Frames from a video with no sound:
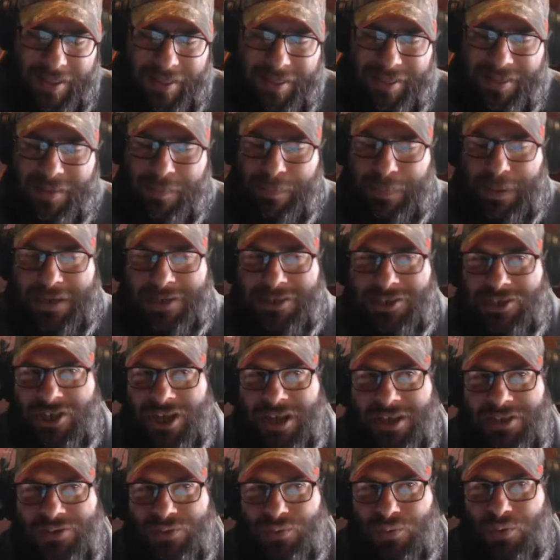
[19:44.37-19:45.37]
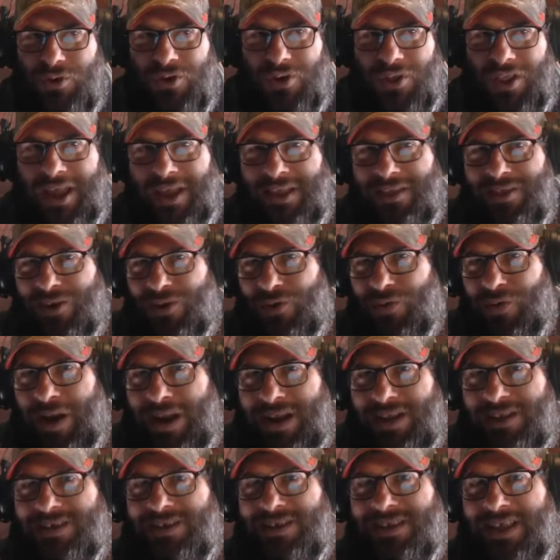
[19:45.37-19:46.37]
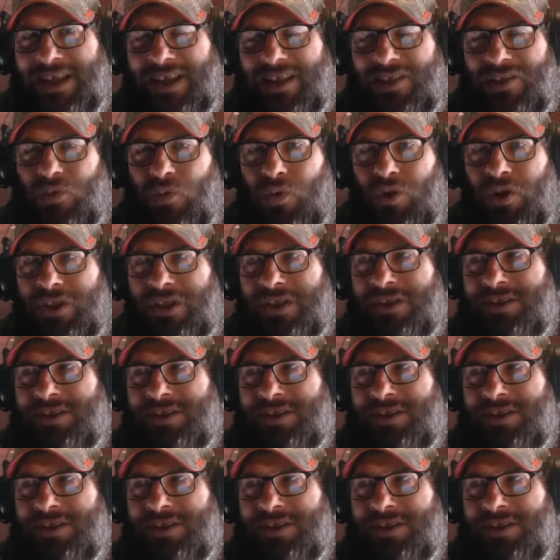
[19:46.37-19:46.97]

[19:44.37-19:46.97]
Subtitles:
The pin chests weren't like the greatest thing in the world.